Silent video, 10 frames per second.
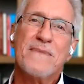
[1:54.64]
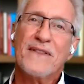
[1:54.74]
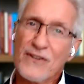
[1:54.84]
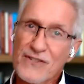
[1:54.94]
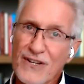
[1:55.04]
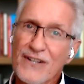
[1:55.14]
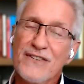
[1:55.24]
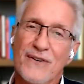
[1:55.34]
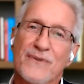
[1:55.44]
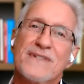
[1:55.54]
But there's good
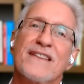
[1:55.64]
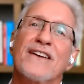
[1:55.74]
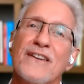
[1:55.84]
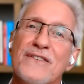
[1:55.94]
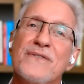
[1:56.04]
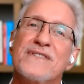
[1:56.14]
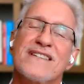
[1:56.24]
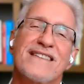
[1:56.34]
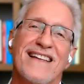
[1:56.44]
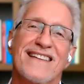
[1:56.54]
news, and the good news
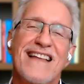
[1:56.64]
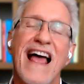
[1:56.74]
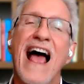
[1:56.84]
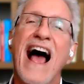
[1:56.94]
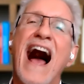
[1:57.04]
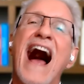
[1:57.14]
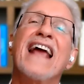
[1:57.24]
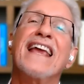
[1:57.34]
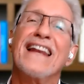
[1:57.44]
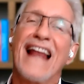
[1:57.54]
is this.
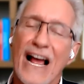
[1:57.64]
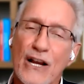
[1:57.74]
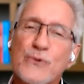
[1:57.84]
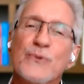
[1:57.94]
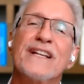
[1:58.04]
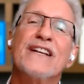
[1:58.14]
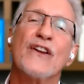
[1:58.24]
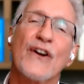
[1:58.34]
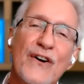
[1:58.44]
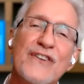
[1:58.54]
I can actually
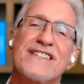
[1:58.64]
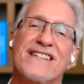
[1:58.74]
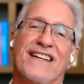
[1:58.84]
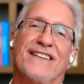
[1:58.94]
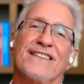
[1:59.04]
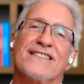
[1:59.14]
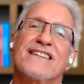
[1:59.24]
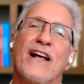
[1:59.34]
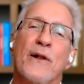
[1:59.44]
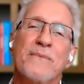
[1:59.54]
learn skills
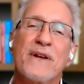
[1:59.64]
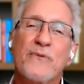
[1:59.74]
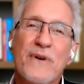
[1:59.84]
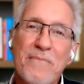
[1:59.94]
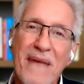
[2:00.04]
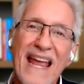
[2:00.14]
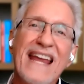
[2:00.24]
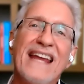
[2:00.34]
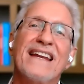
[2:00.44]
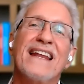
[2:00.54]
to help me
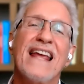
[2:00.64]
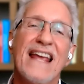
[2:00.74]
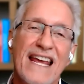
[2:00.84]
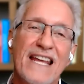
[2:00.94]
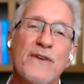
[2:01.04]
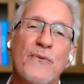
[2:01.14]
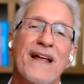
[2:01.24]
remain in